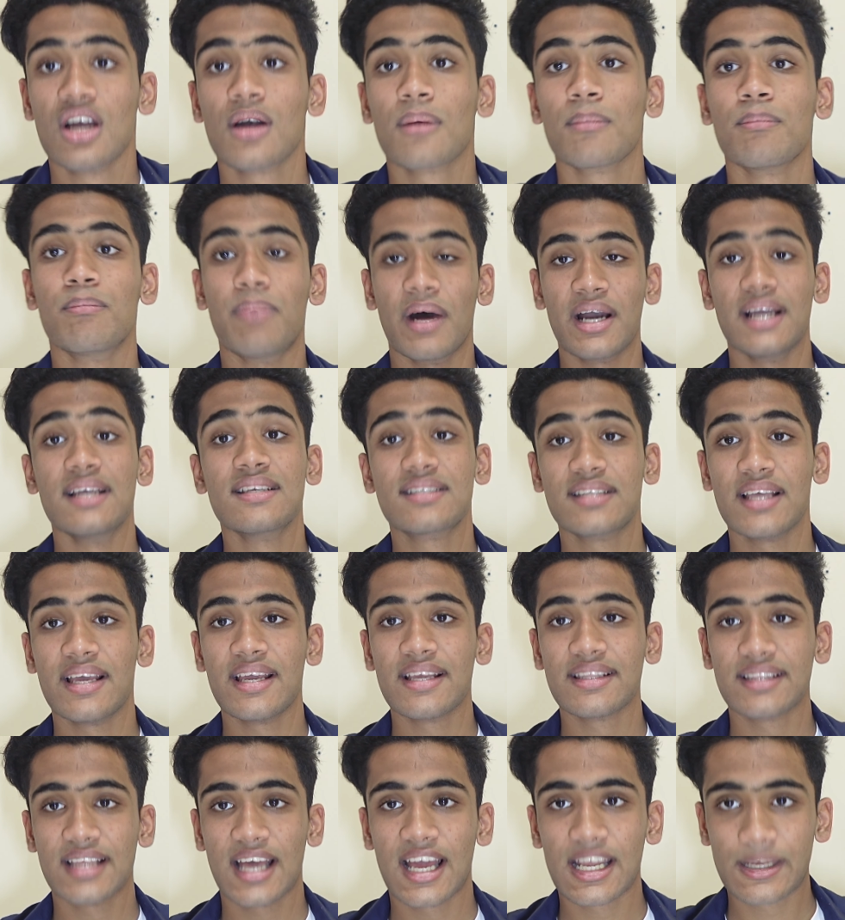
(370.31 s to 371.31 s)
By
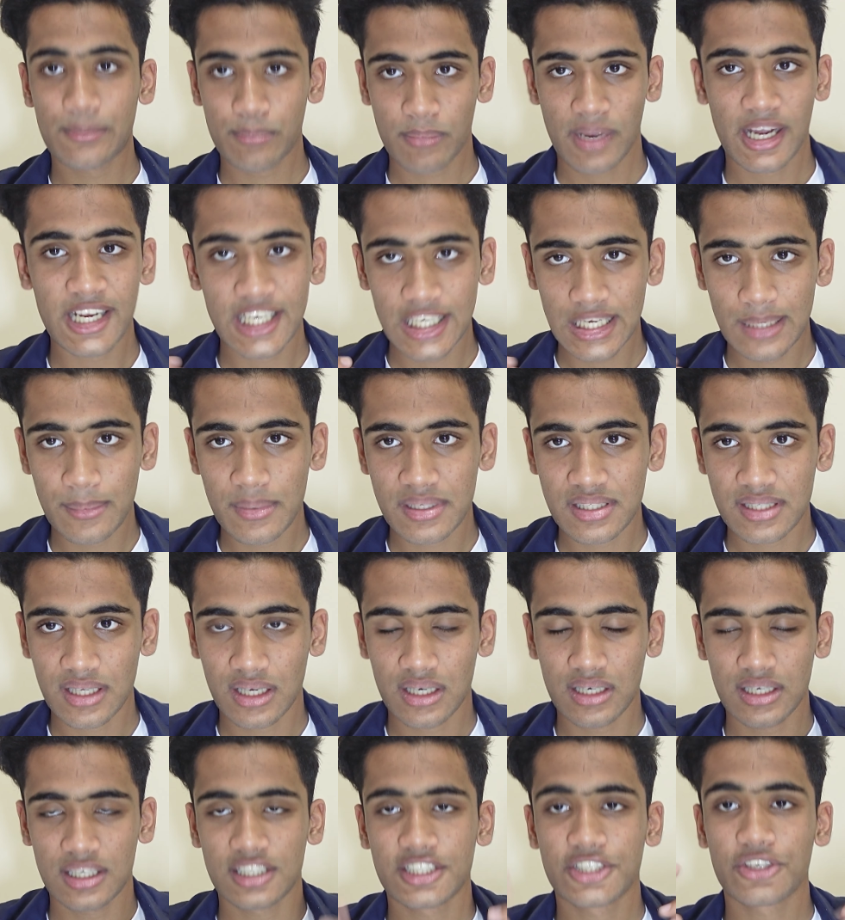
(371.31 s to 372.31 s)
saying that, my name is
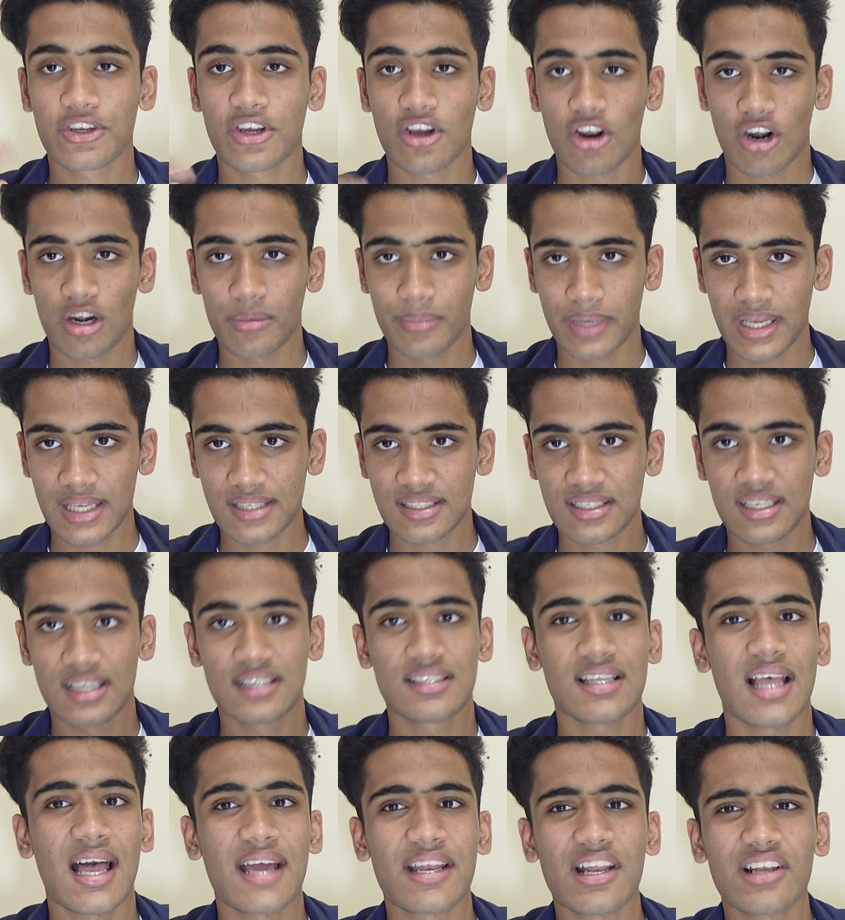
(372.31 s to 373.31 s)
Saharsh, you can call me
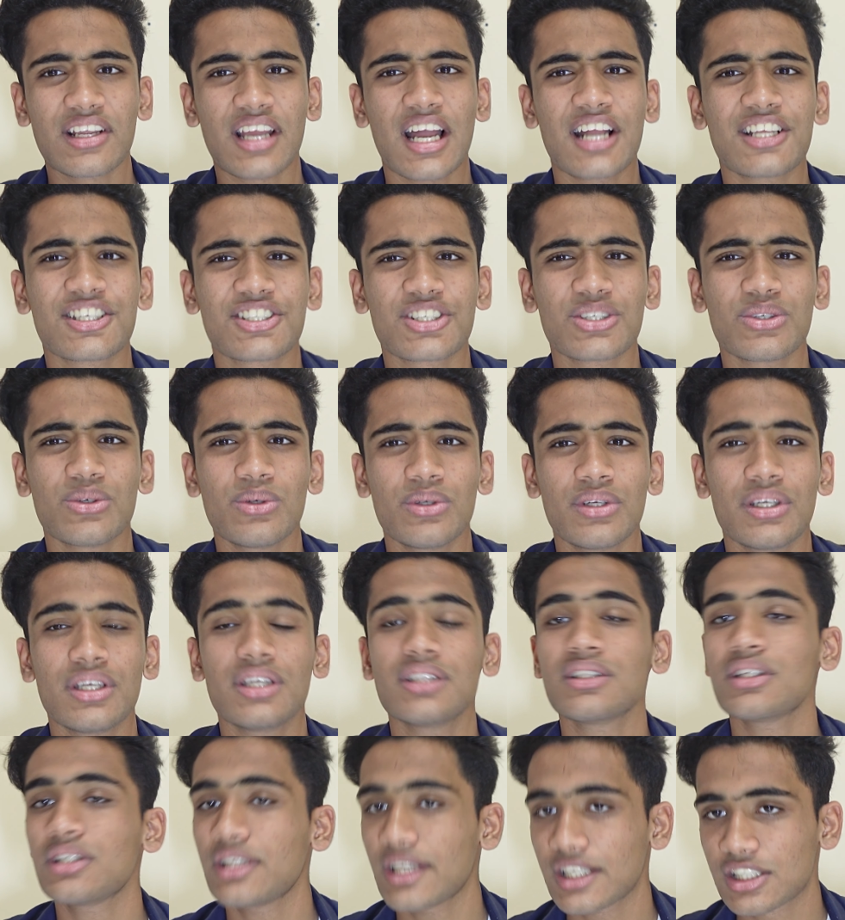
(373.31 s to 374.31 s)
SS, and I'll catch you
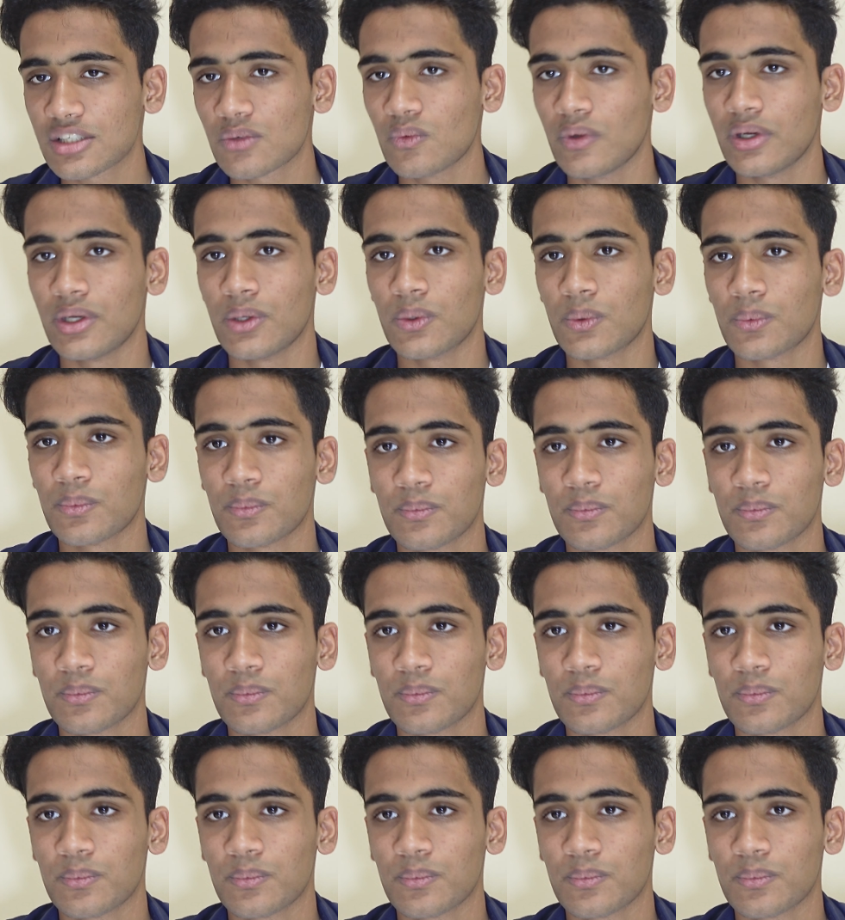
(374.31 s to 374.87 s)
in the next video.